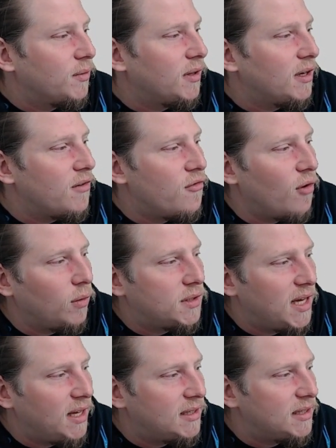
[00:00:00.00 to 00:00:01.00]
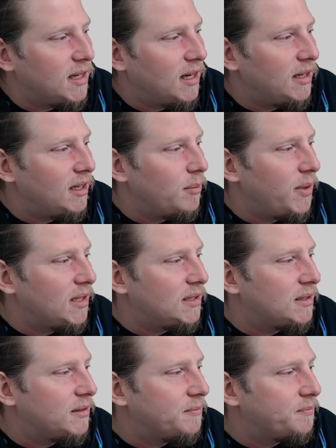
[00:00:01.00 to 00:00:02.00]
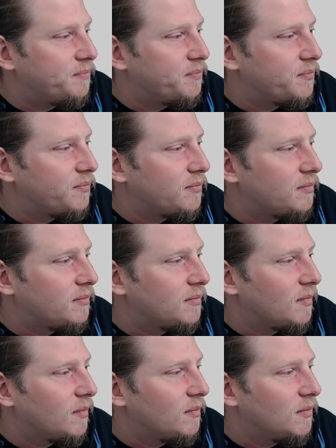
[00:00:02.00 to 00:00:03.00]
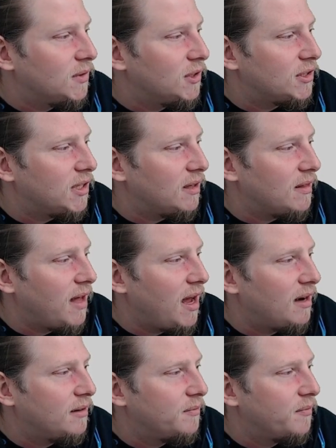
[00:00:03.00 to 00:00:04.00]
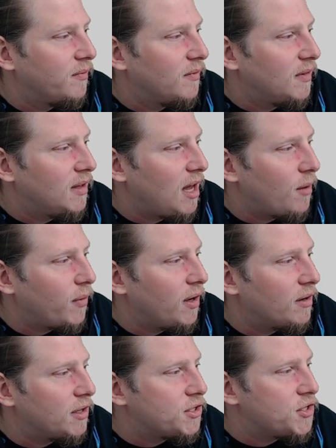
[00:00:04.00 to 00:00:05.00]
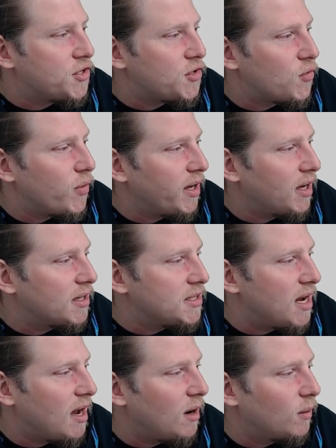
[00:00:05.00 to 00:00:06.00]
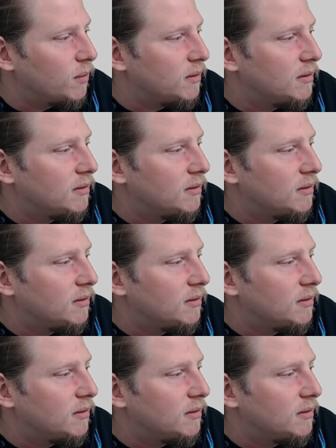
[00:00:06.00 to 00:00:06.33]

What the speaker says: rotate it a little bit, just like that, and we're gonna shrink it down